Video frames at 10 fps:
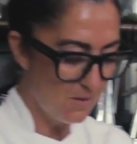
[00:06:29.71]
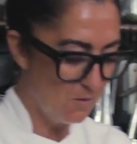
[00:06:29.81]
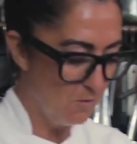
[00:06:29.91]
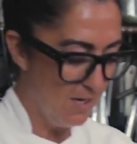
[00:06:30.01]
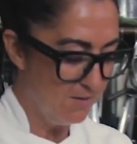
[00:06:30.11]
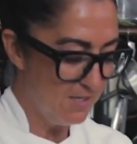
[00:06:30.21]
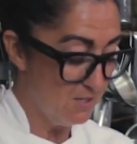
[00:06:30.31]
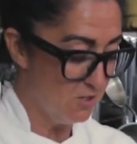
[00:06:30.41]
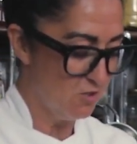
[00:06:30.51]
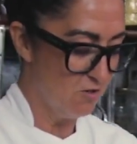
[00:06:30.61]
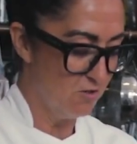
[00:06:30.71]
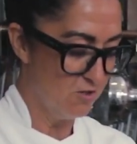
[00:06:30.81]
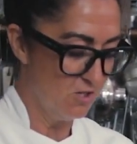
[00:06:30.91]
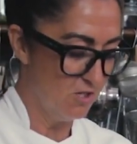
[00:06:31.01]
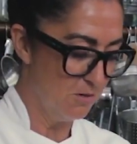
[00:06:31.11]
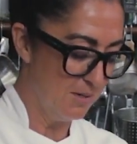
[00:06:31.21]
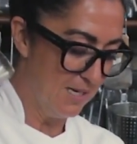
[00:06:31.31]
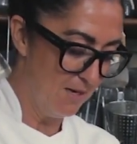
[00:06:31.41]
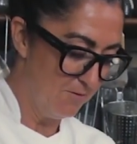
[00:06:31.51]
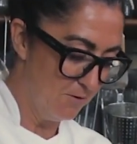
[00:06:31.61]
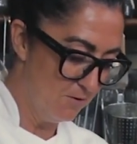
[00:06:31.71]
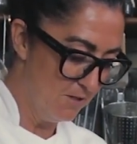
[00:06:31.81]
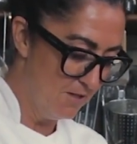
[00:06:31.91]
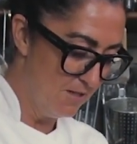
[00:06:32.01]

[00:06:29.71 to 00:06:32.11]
Oh wow, these are strong too, you gotta be careful.